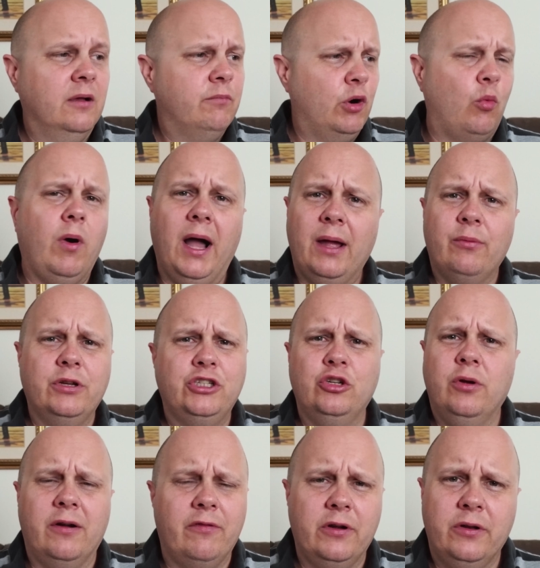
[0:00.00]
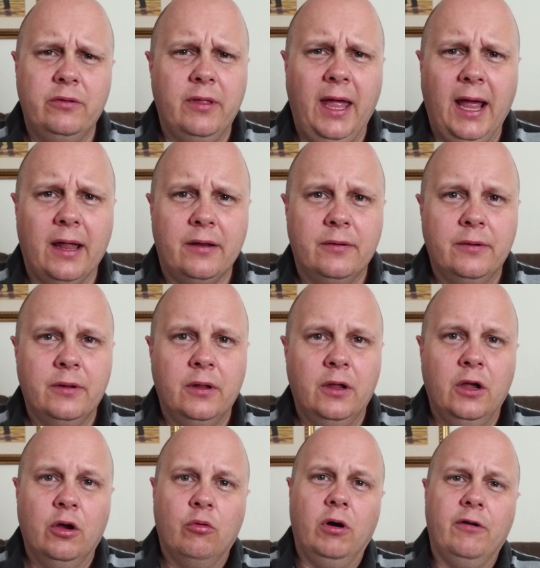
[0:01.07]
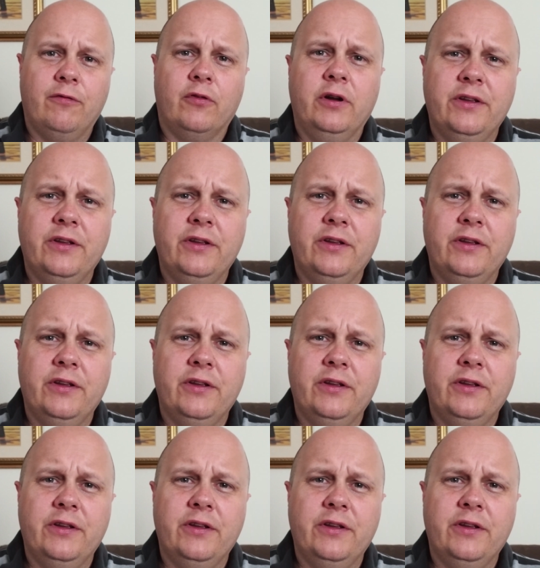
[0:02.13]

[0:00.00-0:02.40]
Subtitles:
But why would you ever do that? Well, for